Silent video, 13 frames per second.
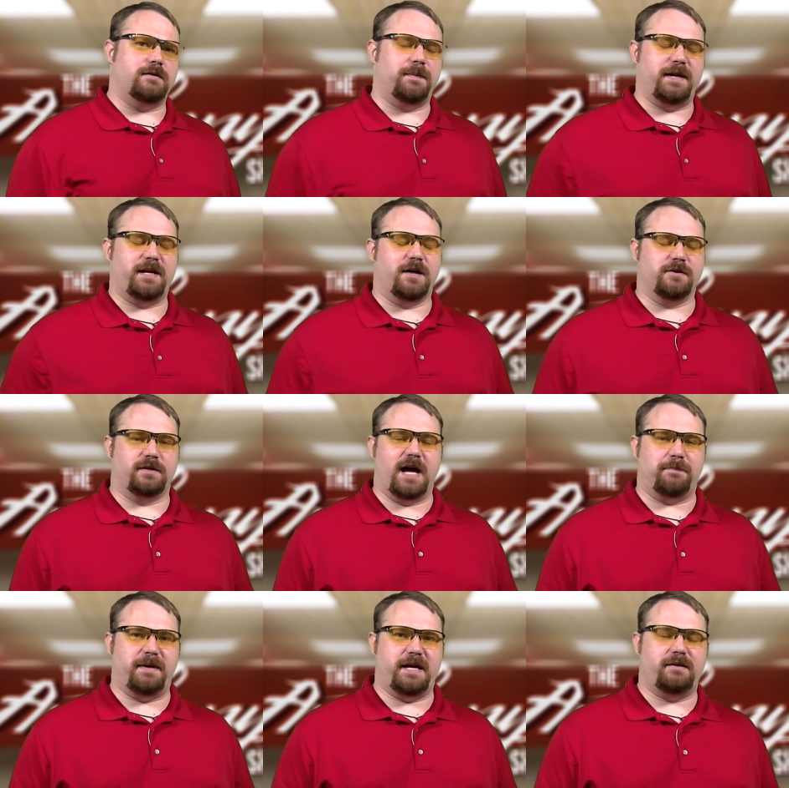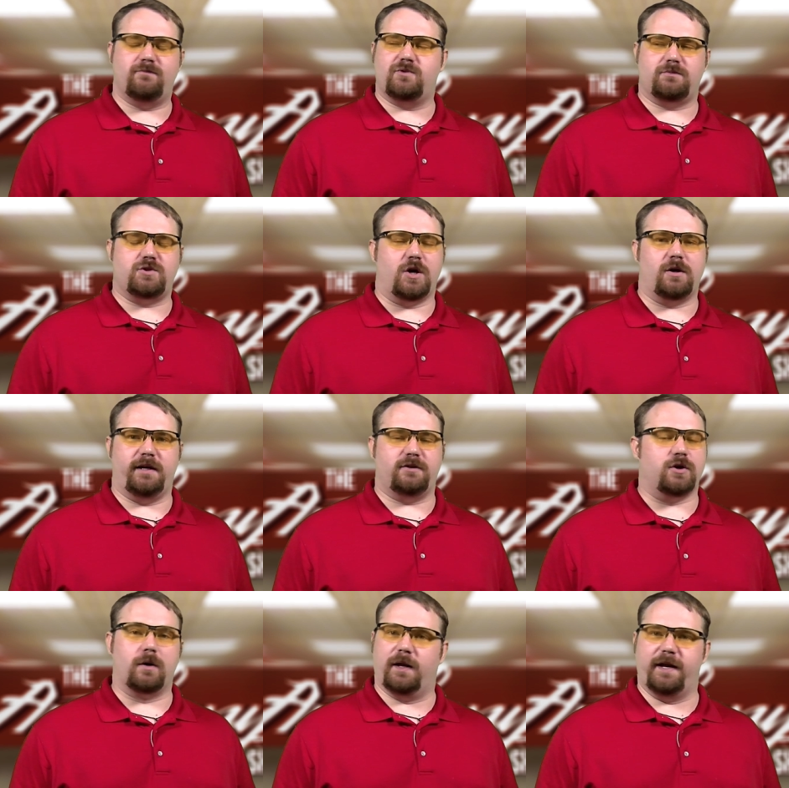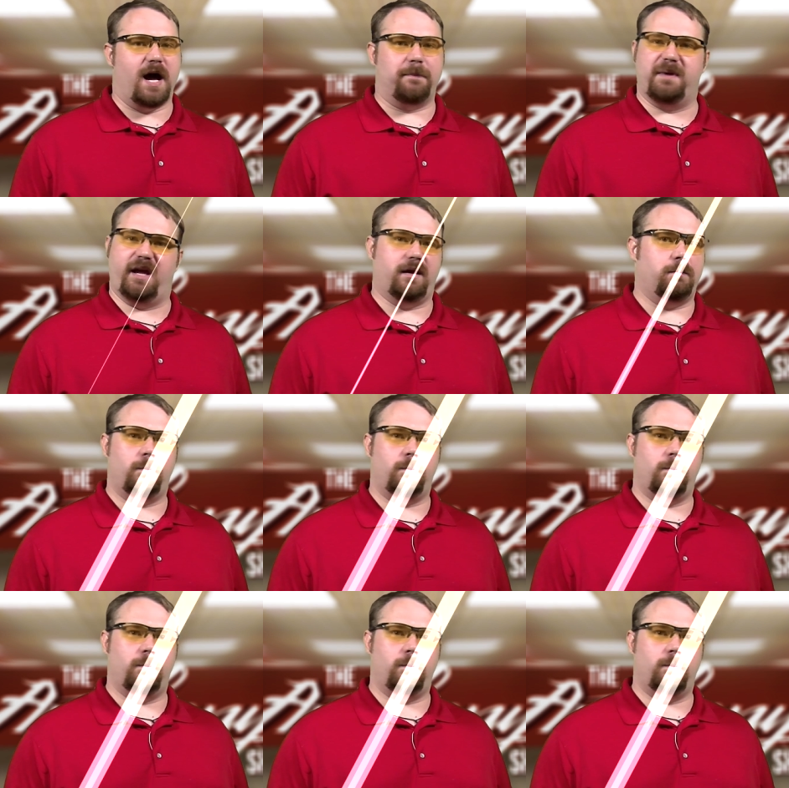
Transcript: I mean, not me, to totally, totally not me.